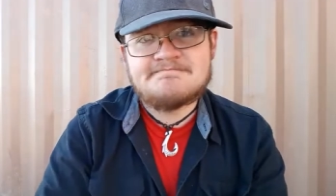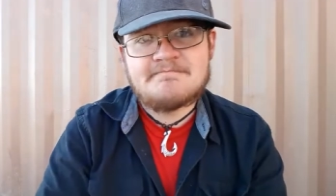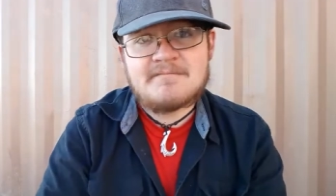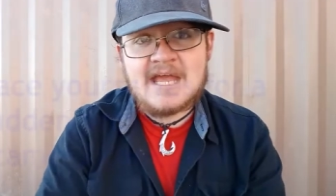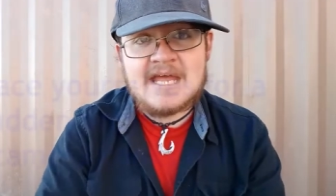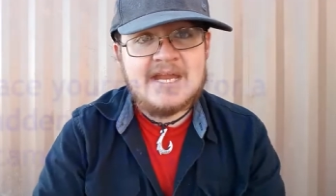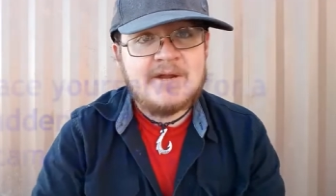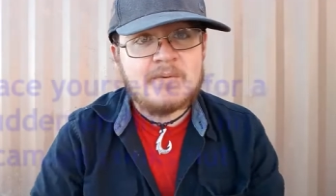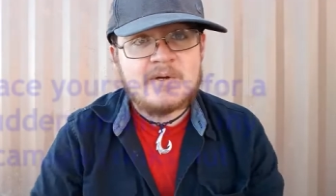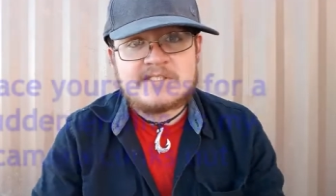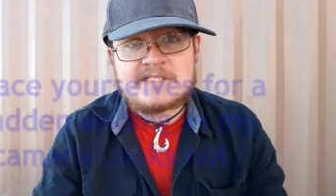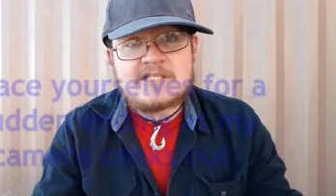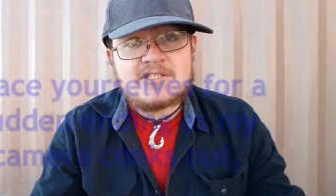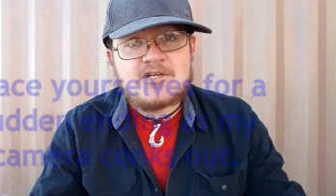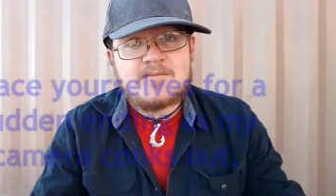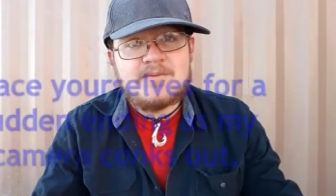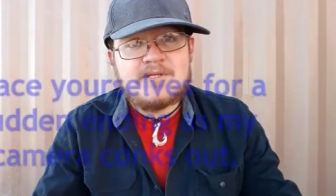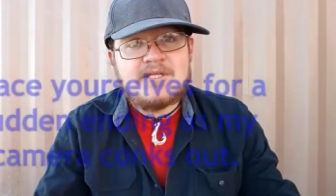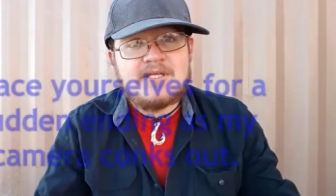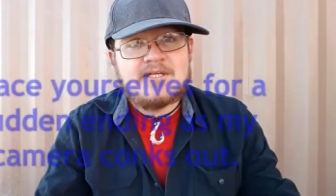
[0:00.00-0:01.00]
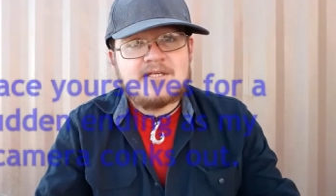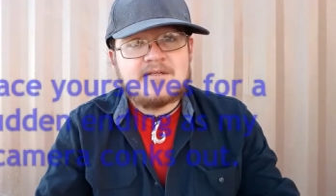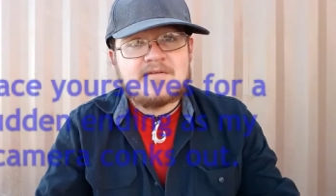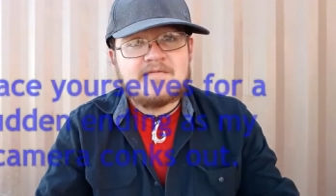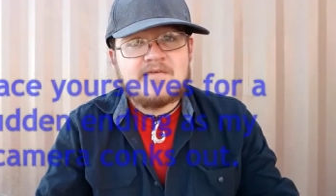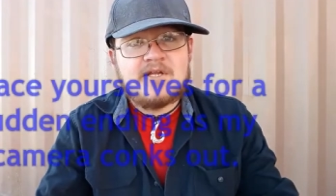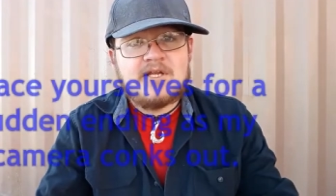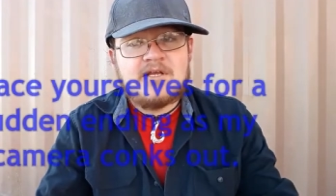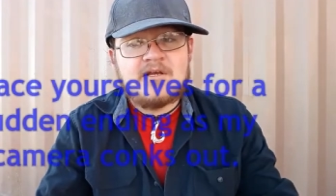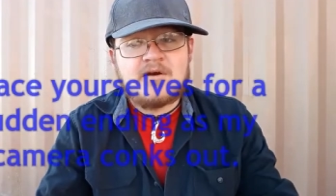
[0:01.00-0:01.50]
Anyways, that's going to be the end of the
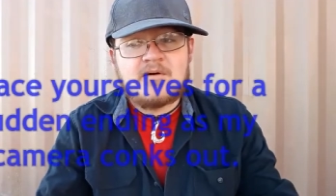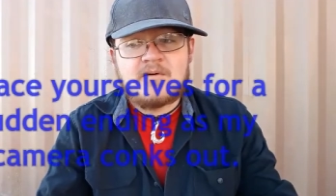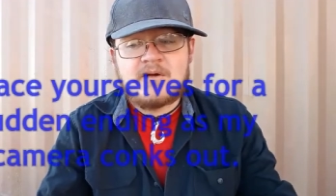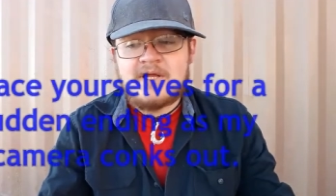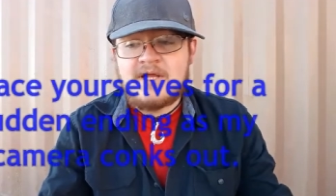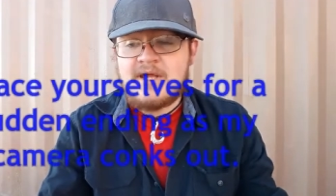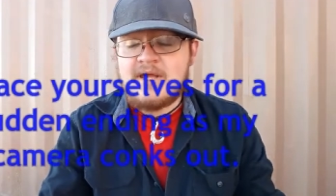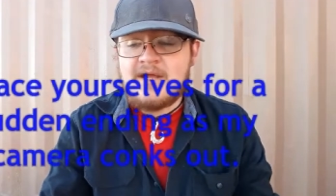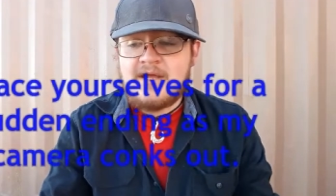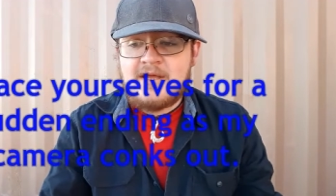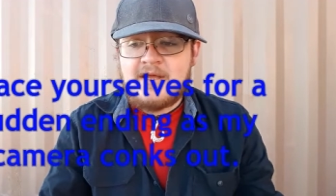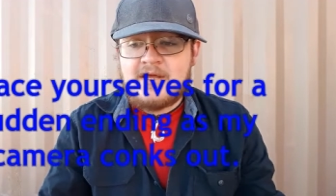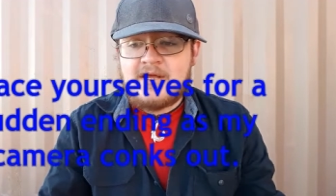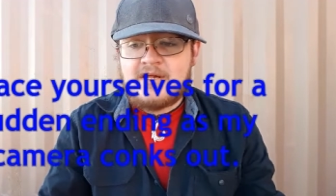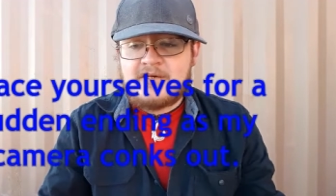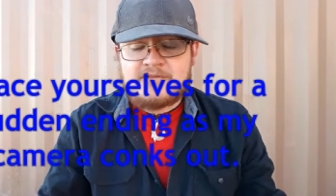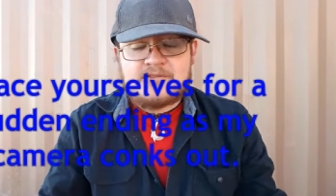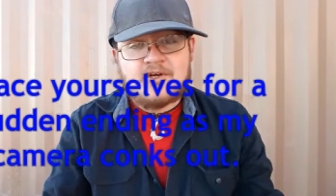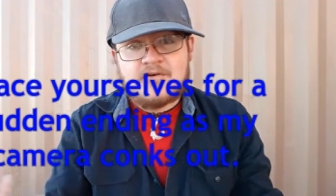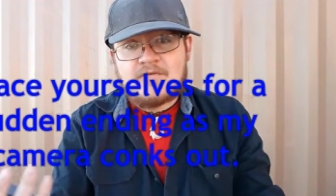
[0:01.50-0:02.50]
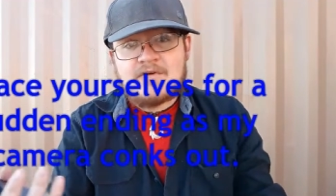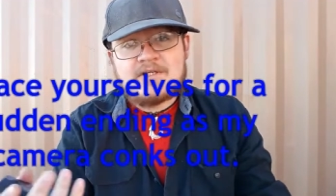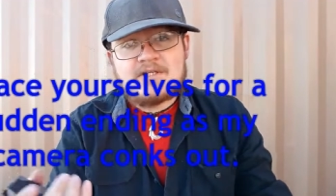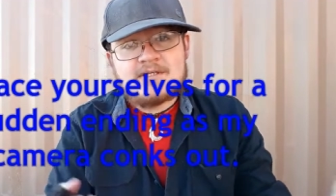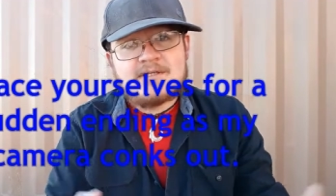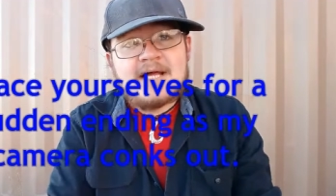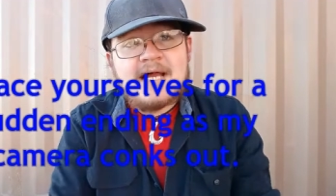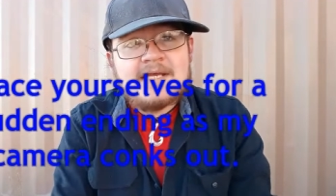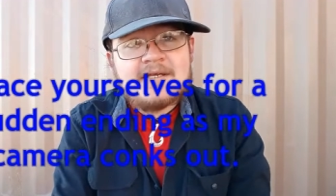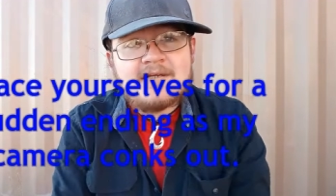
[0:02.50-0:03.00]
video. Don't forget to
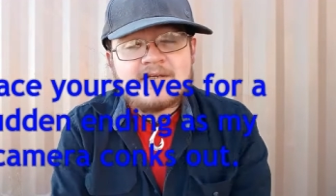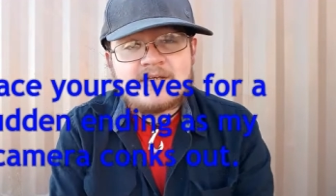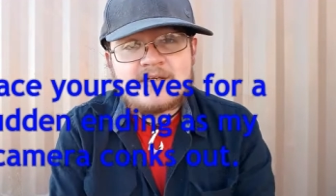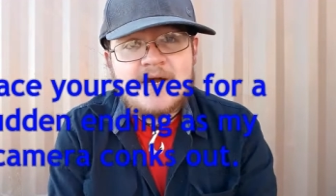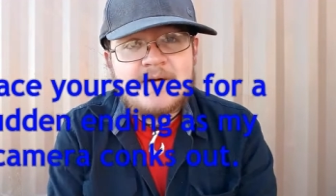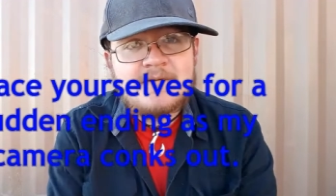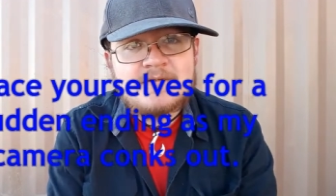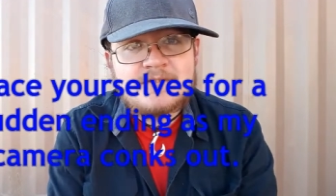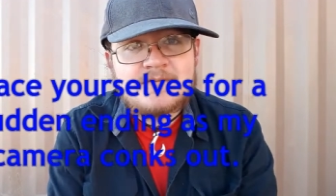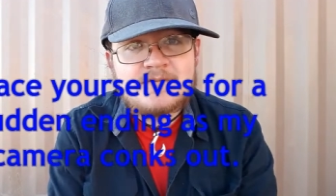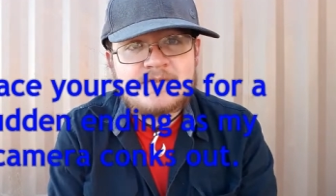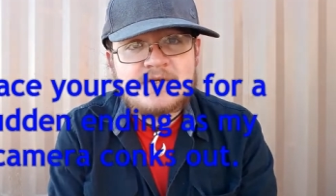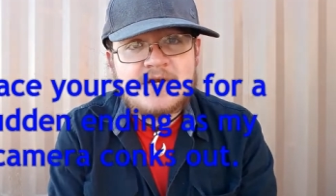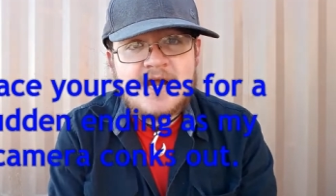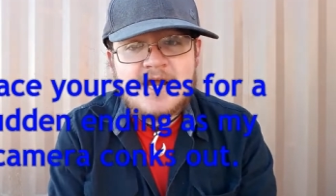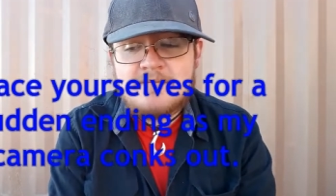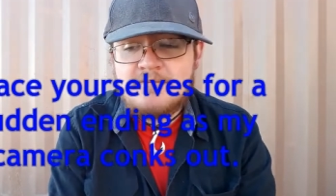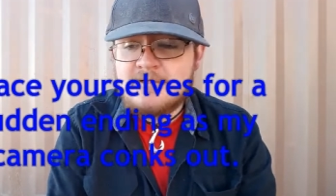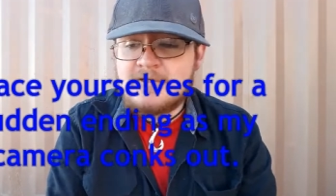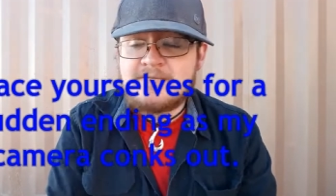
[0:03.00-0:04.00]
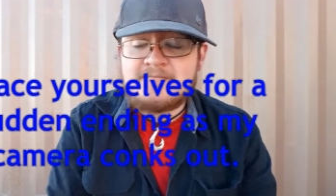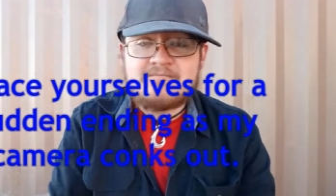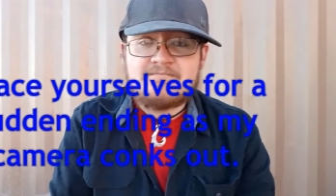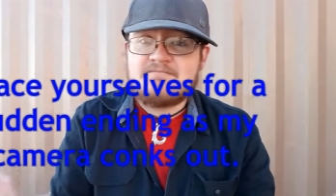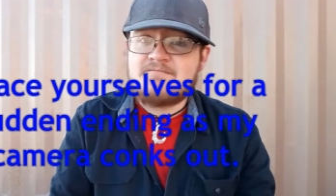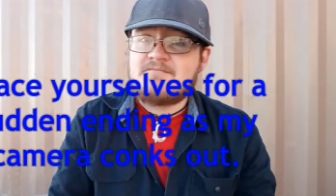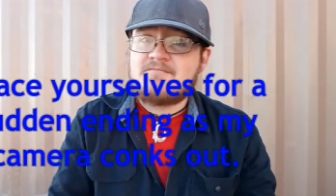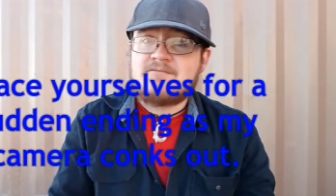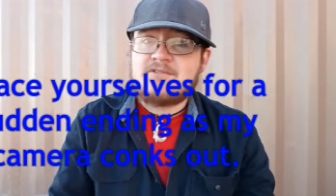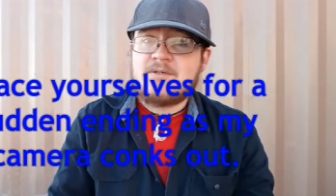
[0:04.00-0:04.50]
like, comment, subscribe.
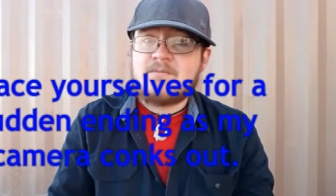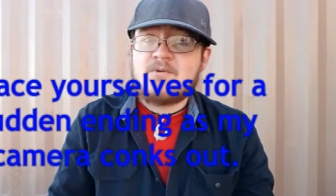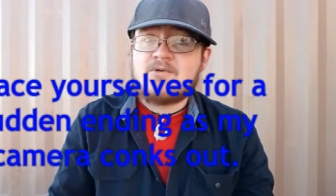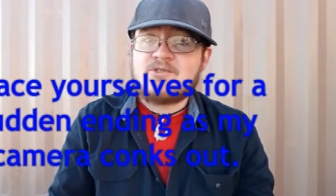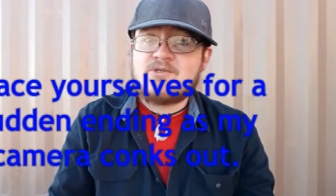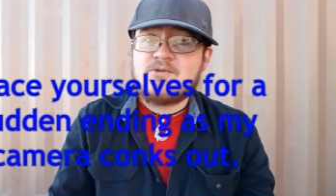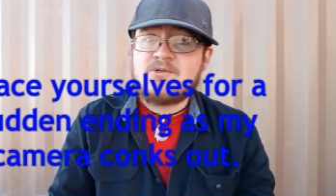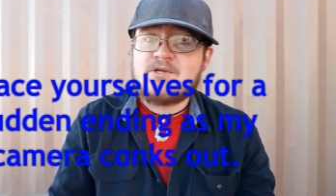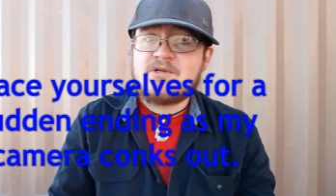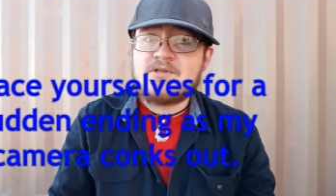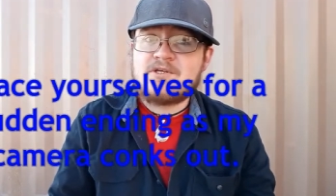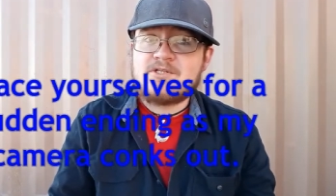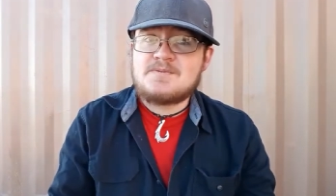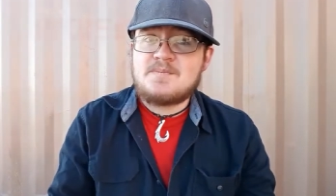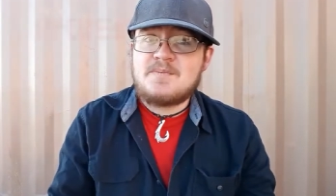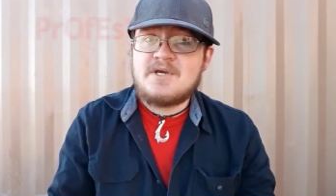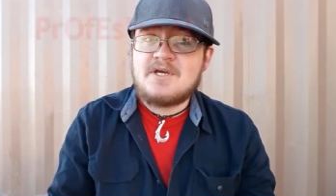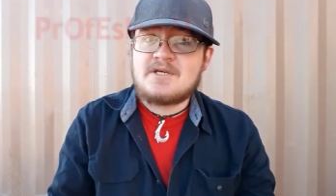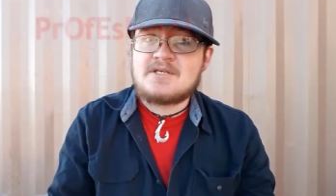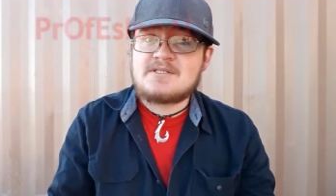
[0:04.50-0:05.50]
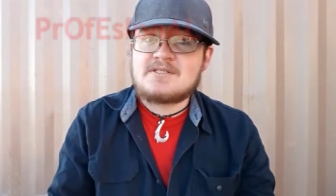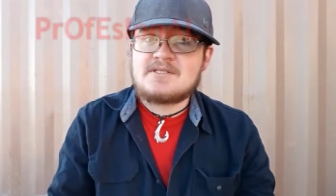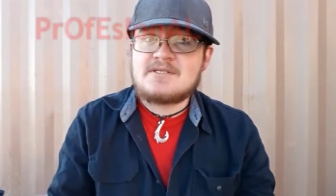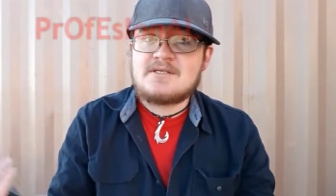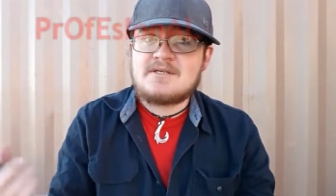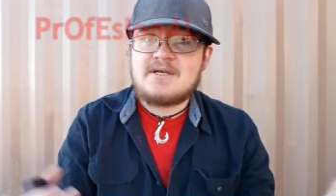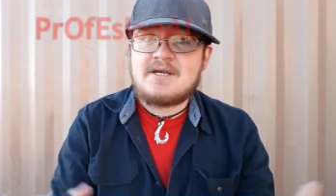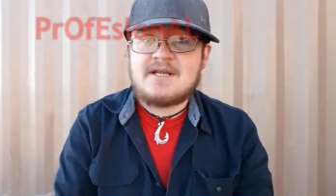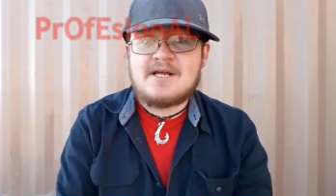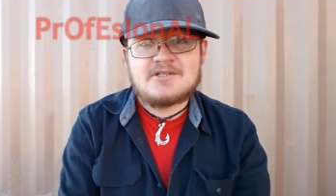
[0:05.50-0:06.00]
Tell me what you think of these picks,
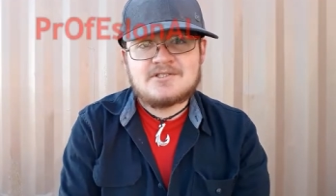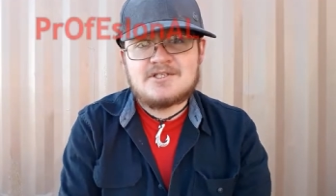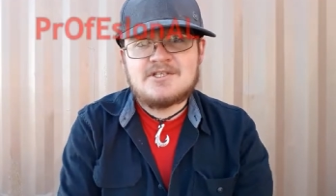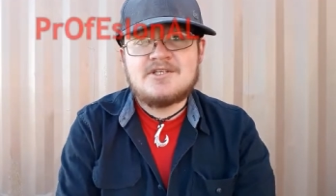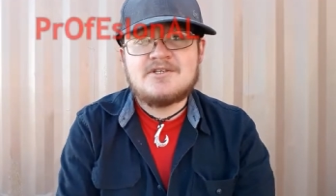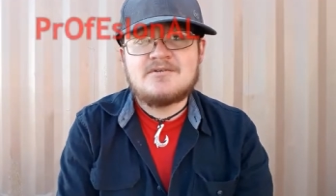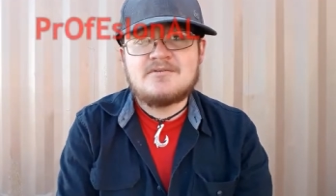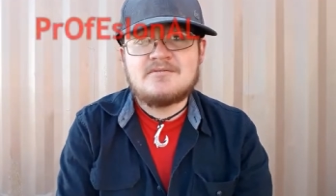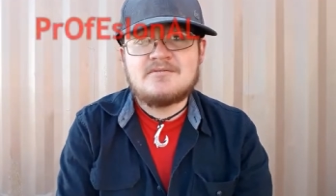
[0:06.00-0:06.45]
and I'll see you